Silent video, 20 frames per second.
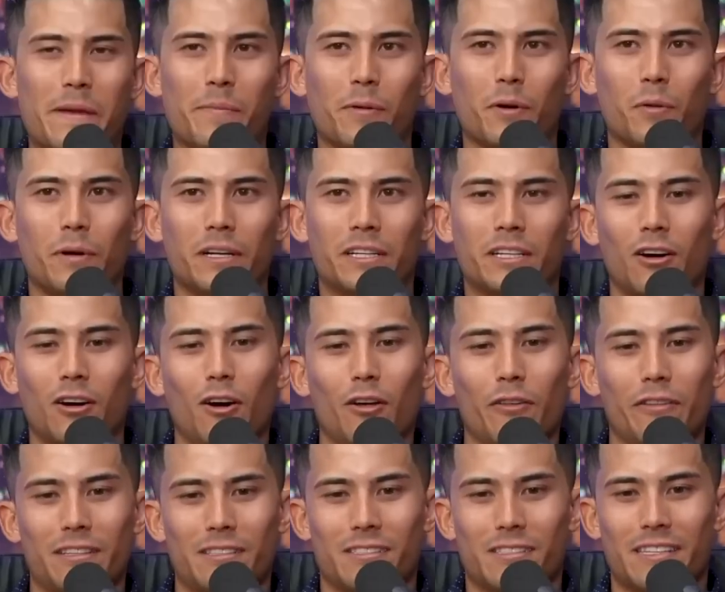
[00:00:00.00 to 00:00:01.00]
and, people would
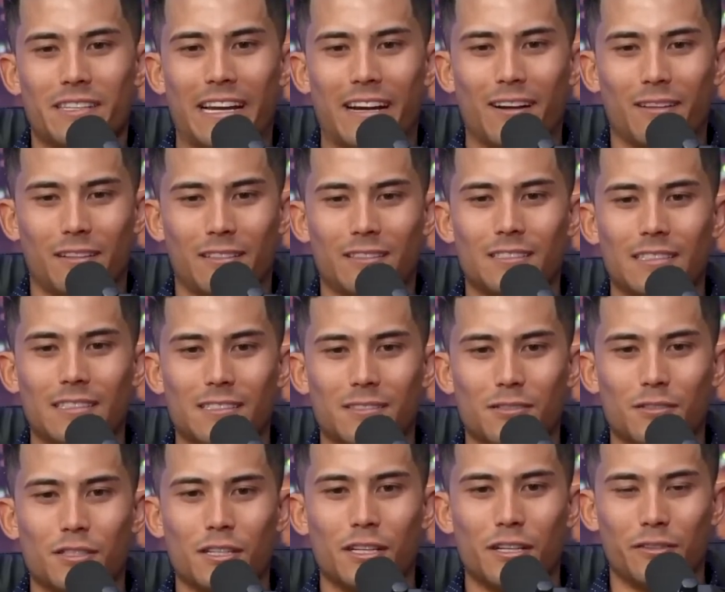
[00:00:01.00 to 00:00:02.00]
call this
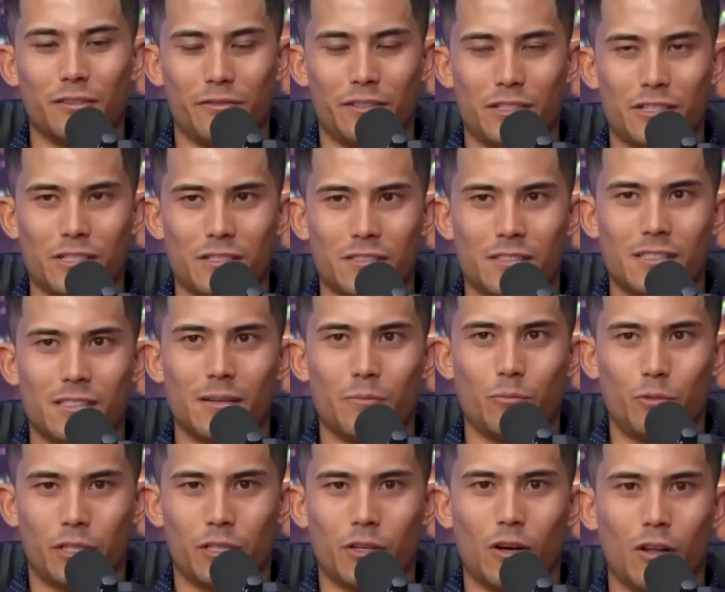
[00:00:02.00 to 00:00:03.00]
carelessness or tunnel vision.
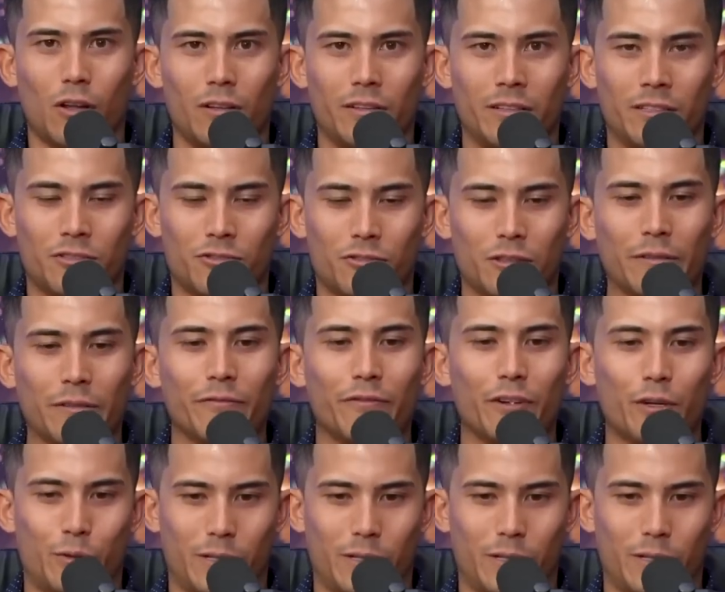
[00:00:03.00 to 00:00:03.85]
Some would call it extreme